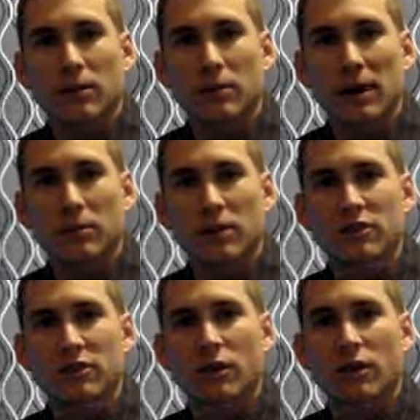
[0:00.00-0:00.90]
Make it
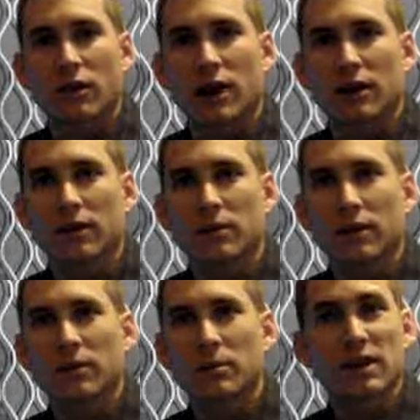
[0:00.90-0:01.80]
much more interactive.
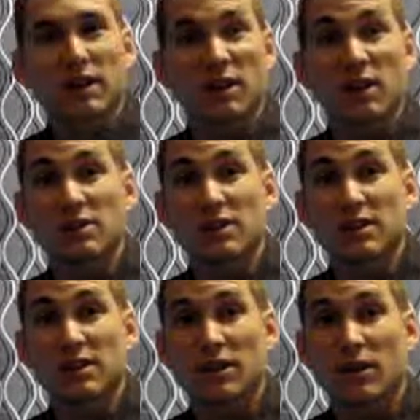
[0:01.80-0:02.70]
That's some of the technology
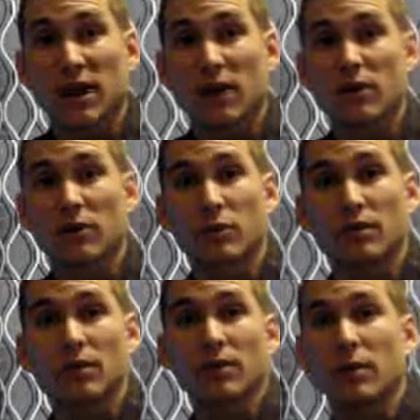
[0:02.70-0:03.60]
that's here now, so
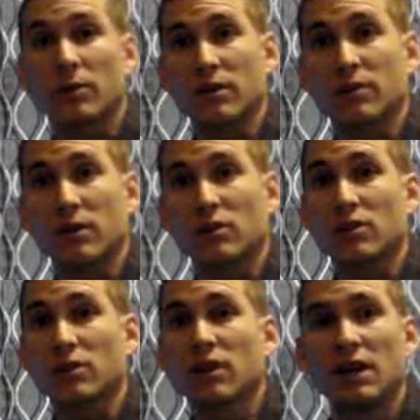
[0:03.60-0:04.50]
what's going to develop in the
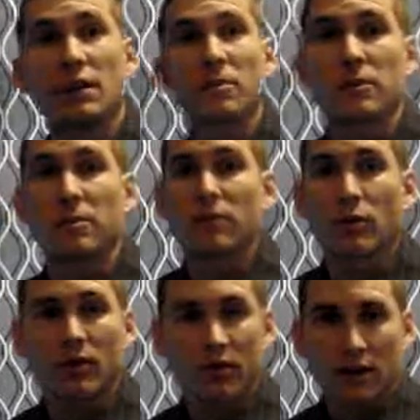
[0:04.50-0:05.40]
future, it might be
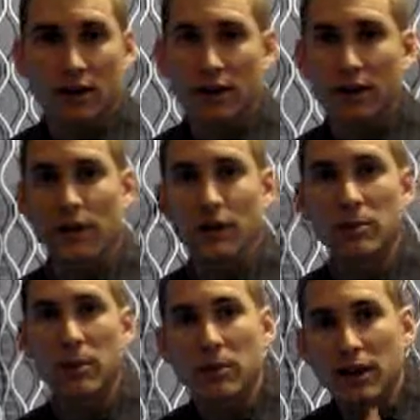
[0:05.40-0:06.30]
voice activated.
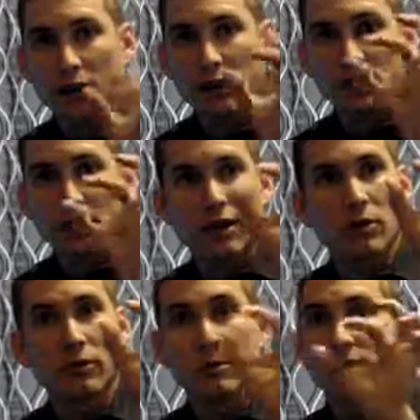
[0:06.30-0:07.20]
Maybe they can track
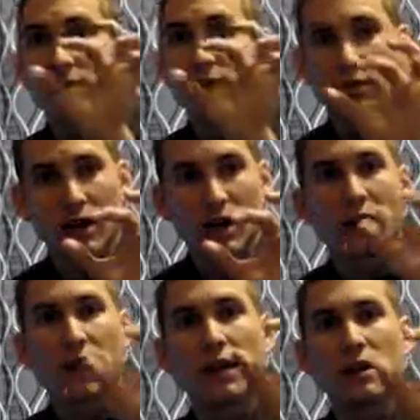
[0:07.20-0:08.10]
the movements of your
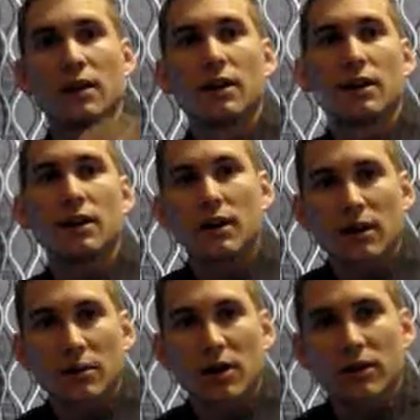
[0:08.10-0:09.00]
eye
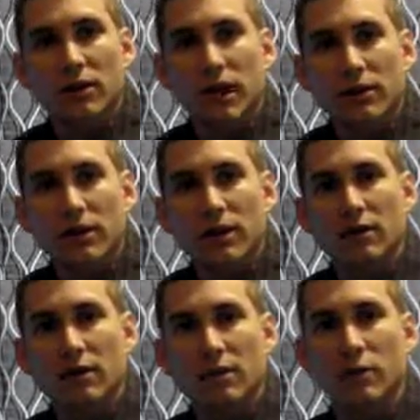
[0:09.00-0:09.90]
on the
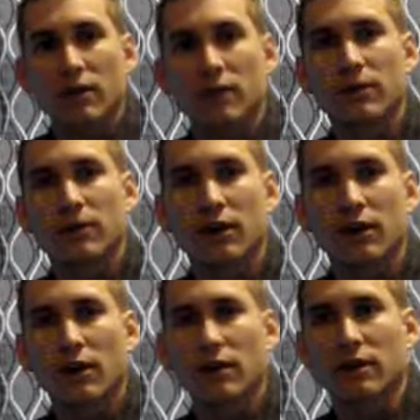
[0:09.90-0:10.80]
advertising board and
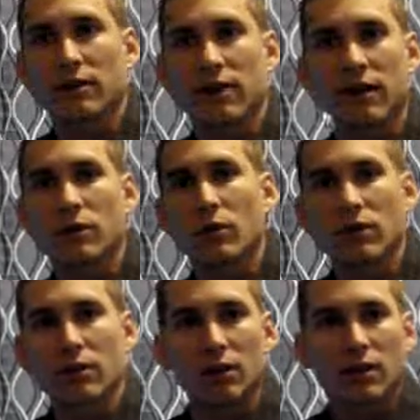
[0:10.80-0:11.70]
figure out exactly
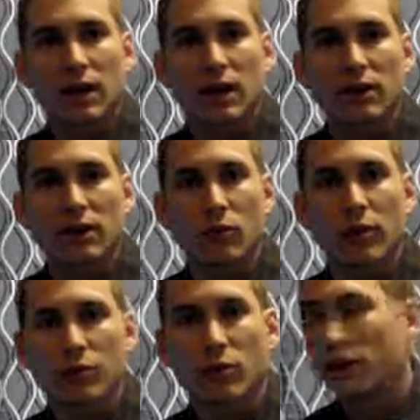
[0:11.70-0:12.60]
what you're looking at and
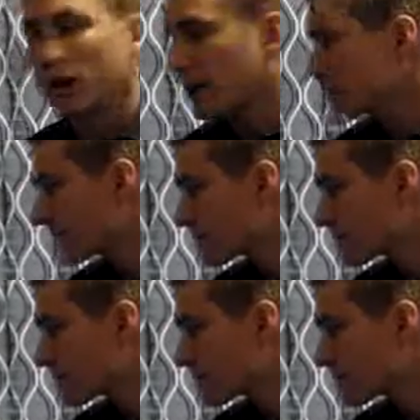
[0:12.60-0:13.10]
what is working.